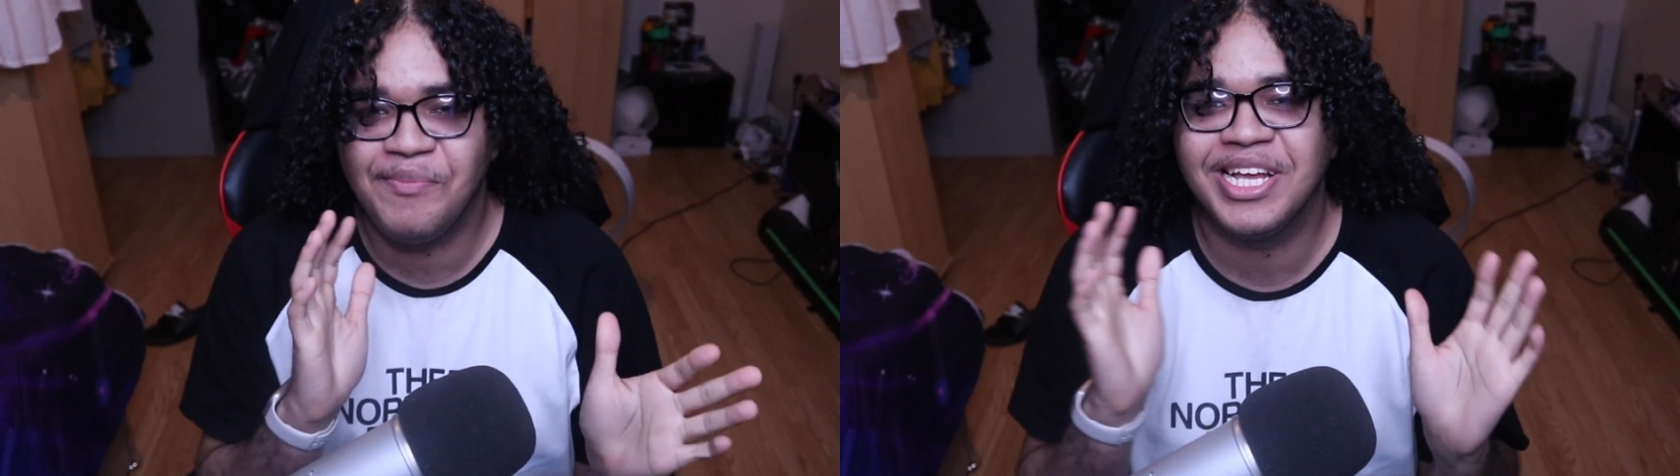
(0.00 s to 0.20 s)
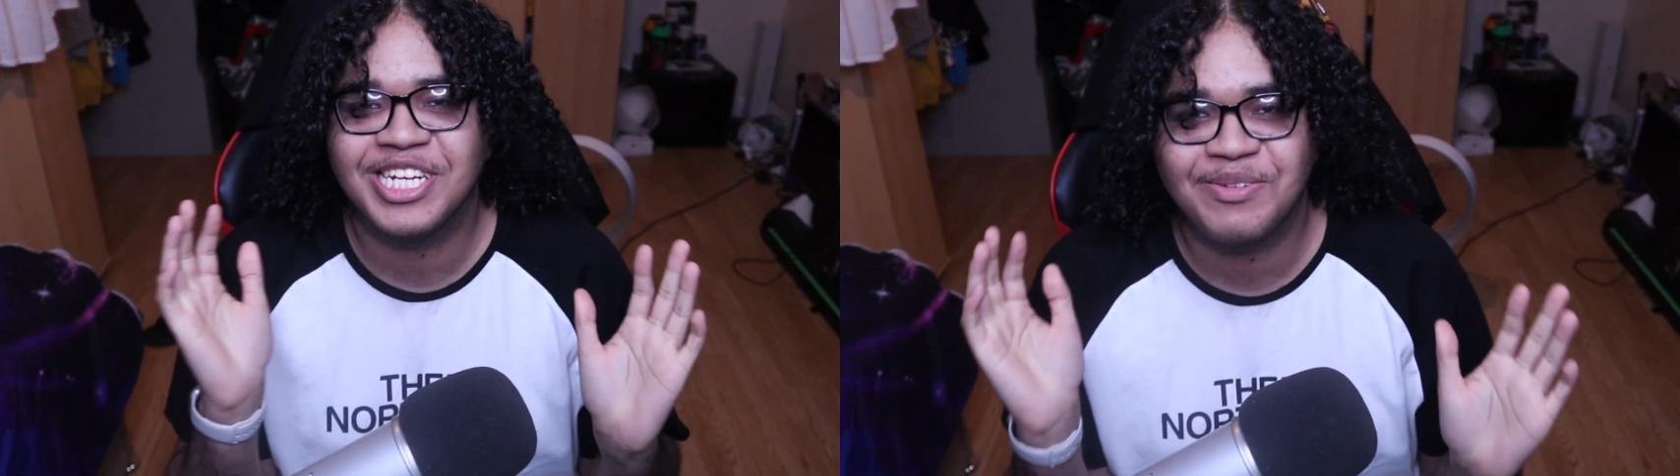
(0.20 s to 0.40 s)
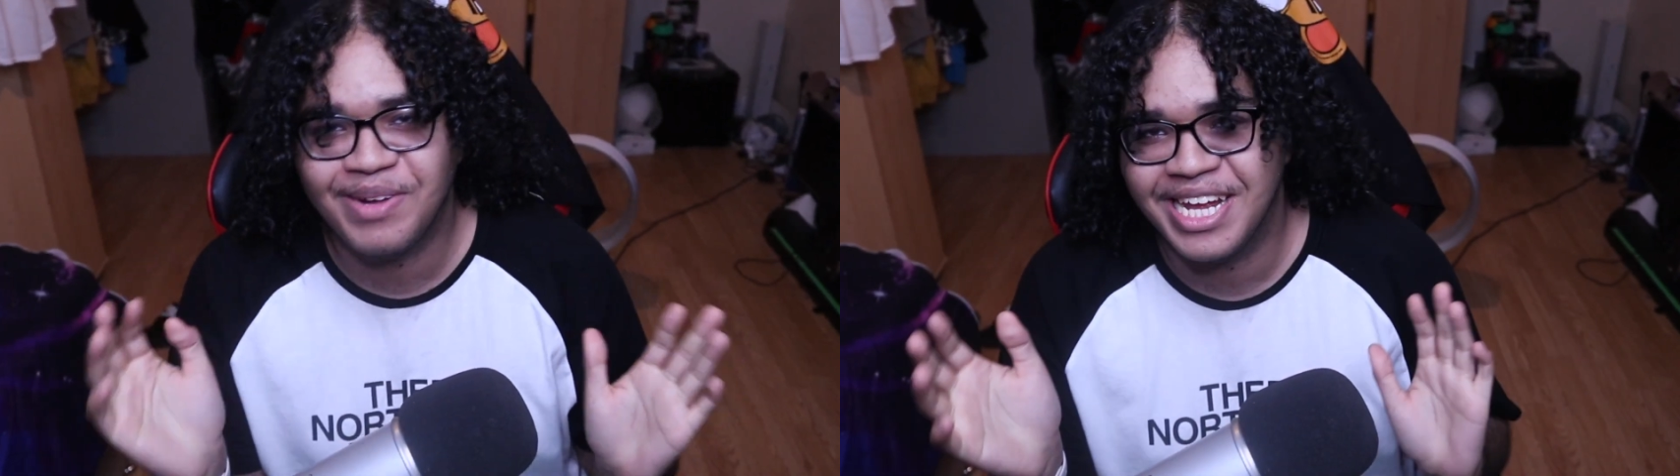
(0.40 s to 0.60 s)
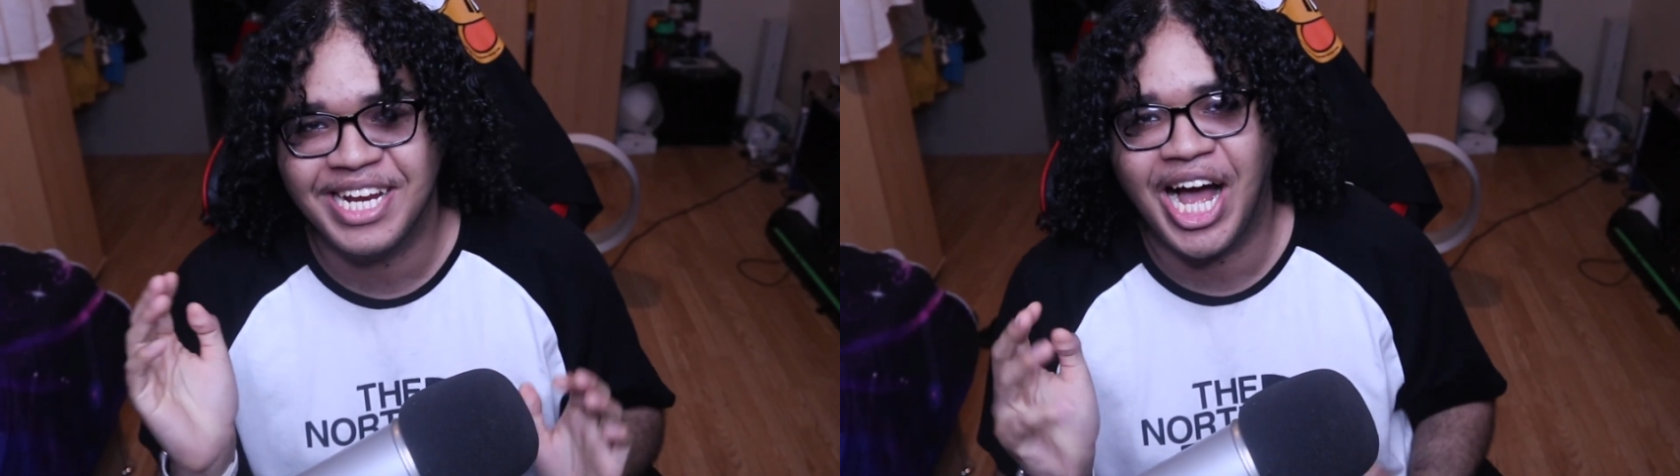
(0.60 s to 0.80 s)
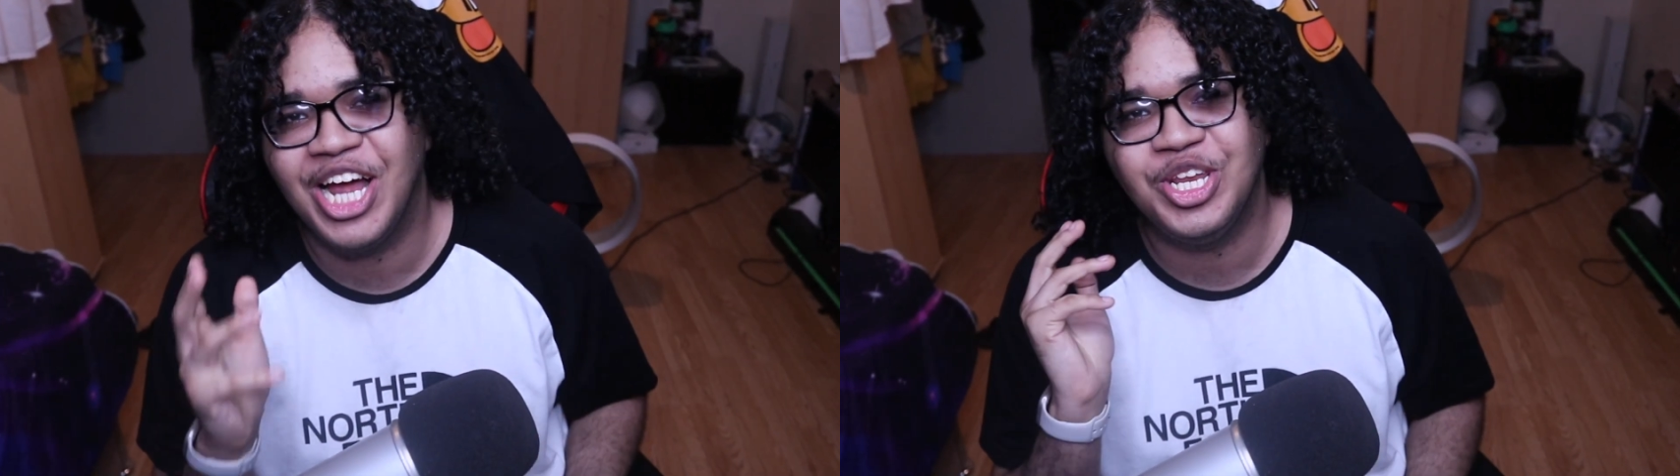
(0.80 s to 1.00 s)
me explain.
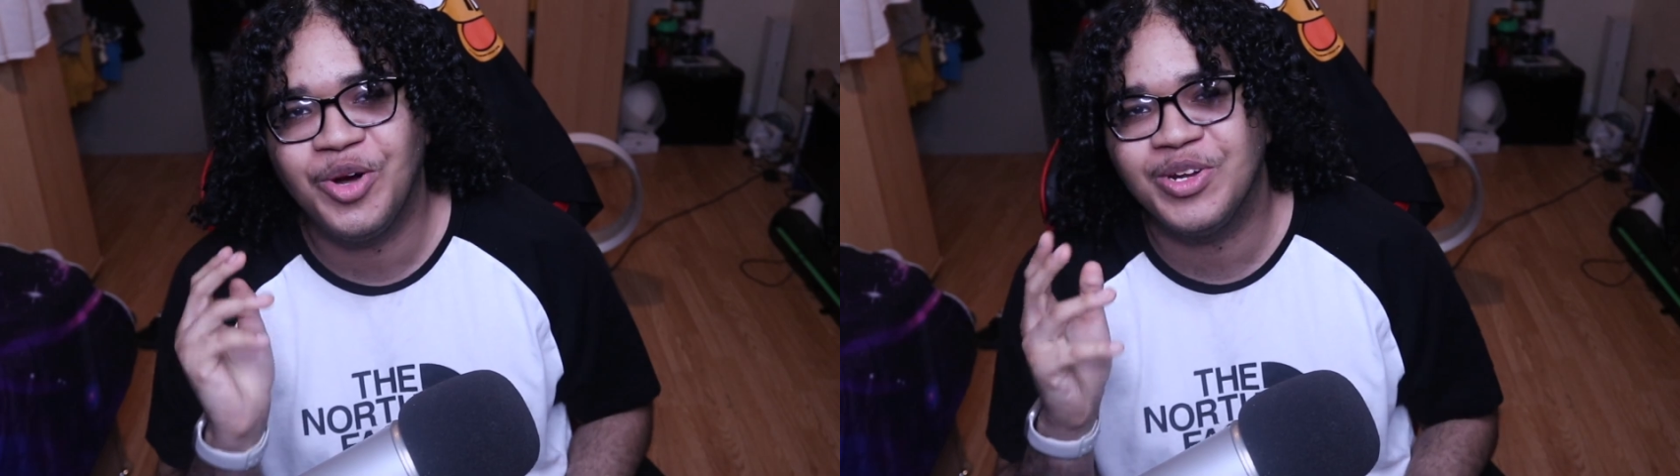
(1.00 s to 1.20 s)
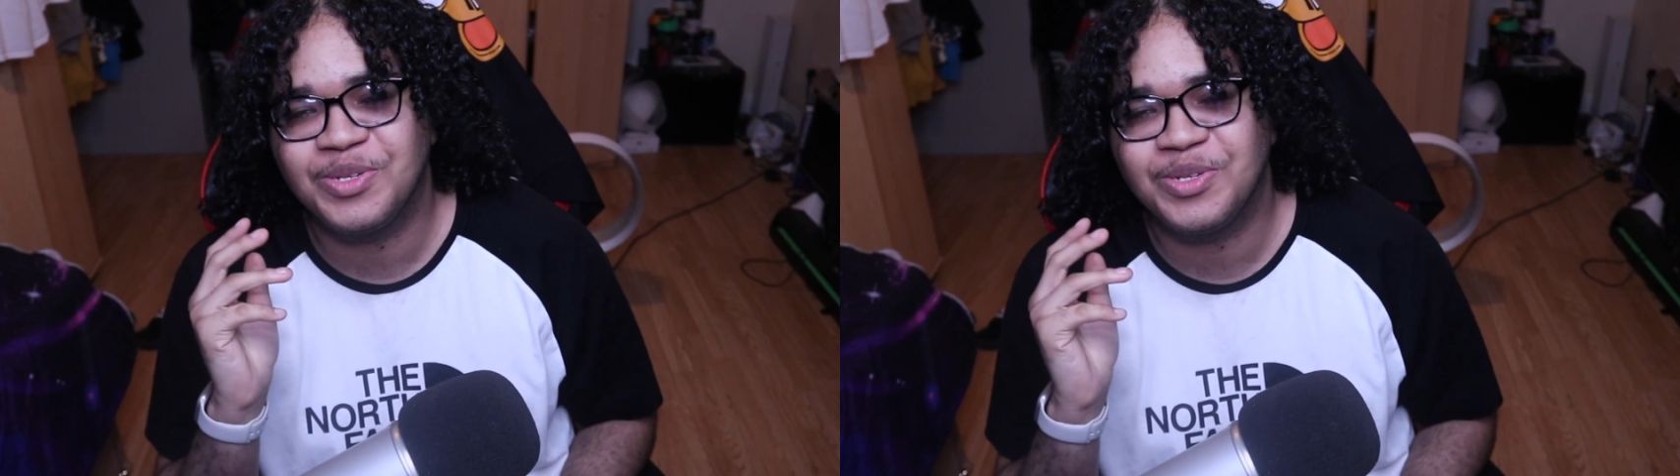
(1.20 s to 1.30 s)
I know it's